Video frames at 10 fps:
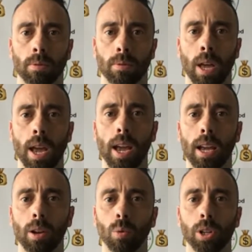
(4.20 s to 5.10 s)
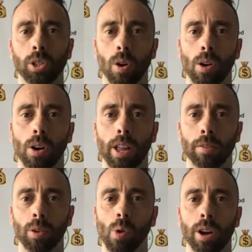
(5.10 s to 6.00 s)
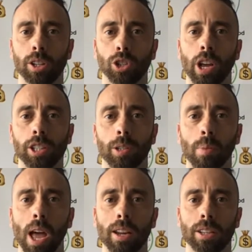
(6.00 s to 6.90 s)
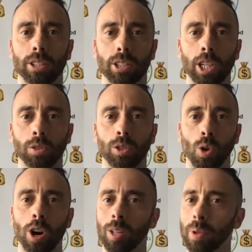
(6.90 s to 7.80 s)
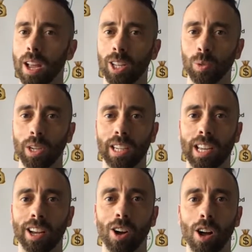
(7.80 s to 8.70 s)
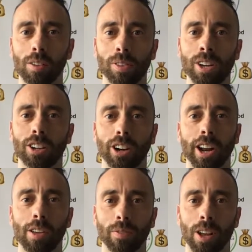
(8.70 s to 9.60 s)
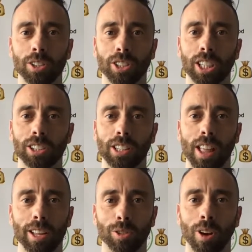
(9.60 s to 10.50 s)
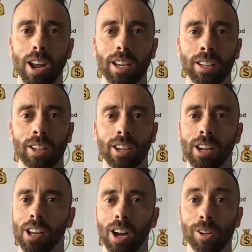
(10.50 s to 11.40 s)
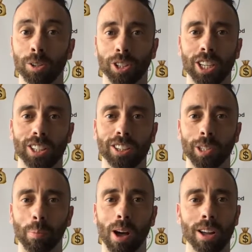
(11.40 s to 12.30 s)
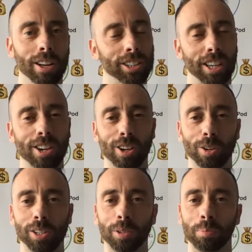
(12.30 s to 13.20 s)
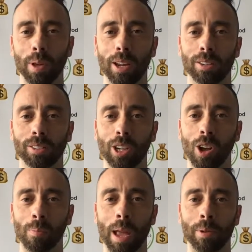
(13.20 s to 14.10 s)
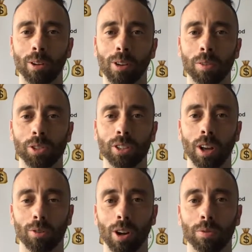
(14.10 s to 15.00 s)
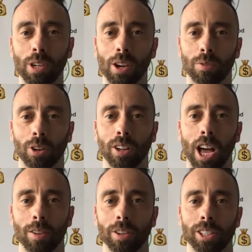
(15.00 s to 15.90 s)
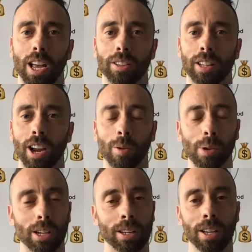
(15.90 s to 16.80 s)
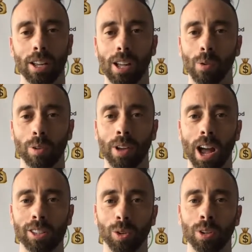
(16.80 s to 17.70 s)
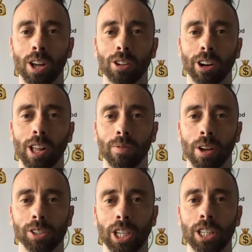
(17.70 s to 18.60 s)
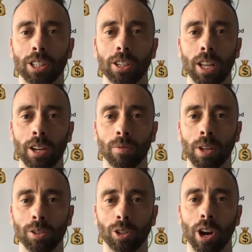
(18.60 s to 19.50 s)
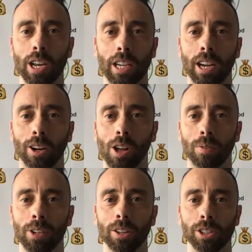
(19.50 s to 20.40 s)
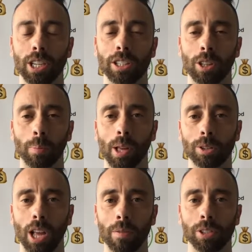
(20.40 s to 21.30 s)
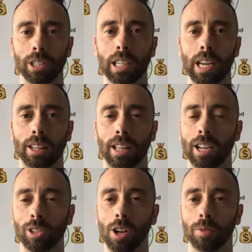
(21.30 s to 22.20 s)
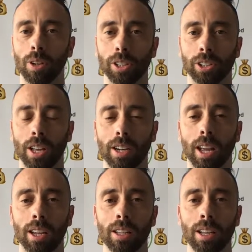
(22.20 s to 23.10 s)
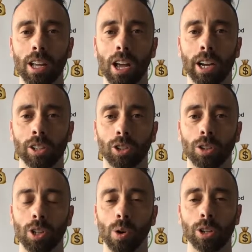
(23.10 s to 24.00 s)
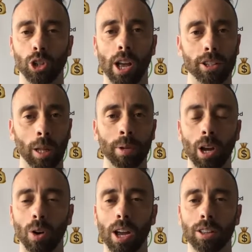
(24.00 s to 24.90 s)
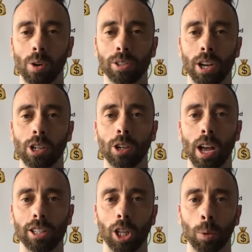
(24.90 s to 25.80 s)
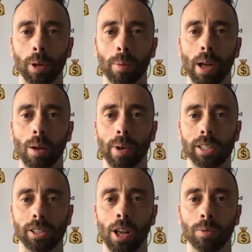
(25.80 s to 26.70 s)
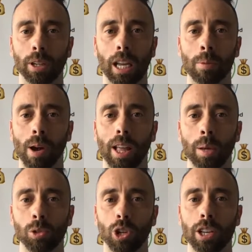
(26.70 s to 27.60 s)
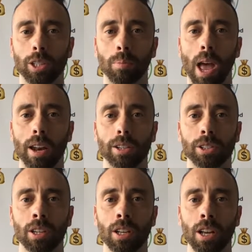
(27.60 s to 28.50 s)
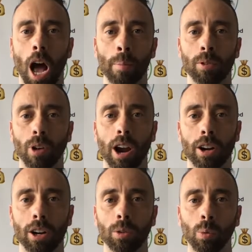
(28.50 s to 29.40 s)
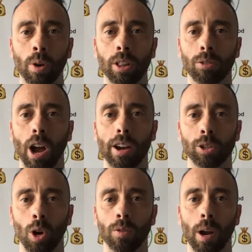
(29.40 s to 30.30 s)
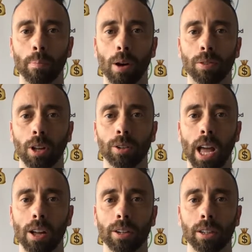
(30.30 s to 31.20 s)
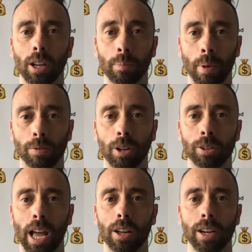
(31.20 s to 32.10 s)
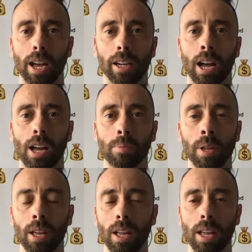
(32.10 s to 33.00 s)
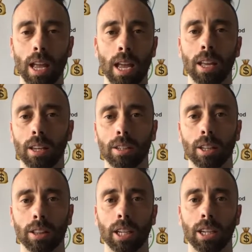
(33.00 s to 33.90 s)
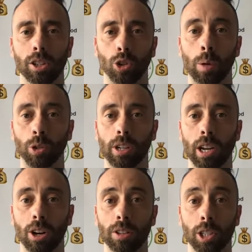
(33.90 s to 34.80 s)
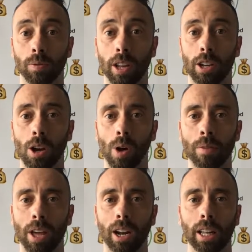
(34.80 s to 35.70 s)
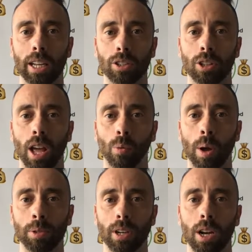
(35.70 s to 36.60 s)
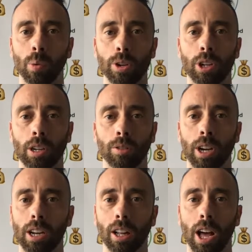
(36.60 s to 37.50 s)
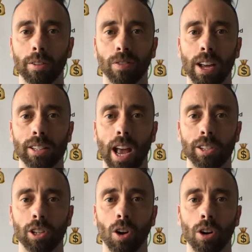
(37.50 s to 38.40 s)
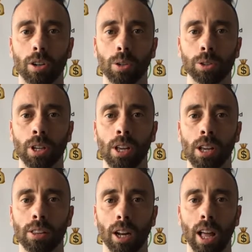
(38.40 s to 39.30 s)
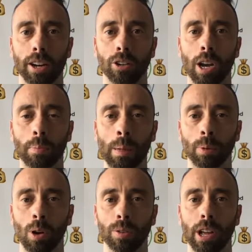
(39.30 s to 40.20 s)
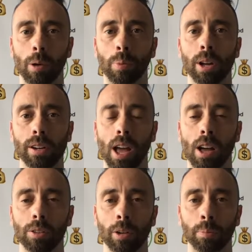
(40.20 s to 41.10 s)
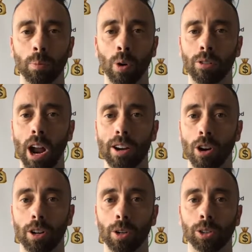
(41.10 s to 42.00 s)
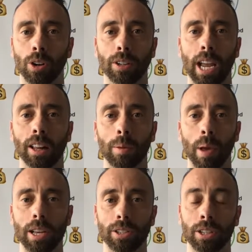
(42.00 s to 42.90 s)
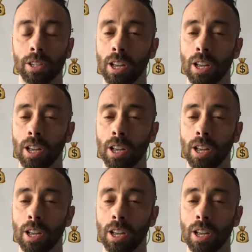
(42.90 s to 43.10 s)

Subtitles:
Hey, what's going on, everyone? It's Jason Mattis. Thanks for joining me as we kick off another NFL season. That's right. A new season is upon us. I know it's been, maybe a rough year for a lot of us out there, but we've gotten to another NFL season and it feels great kicking off another season. The Bills obviously kick things off on Sunday against the New York Jets. Let me go ahead though and tell you guys a little bit about myself. Again, my name's Jason Mattis. I'm a writer, one of the writers over at buffalodown.com. In the description here in this video, I've got a link to that website where you can read a lot of fantastic articles that a lot of great people over there are putting out. We're writing articles on a daily basis.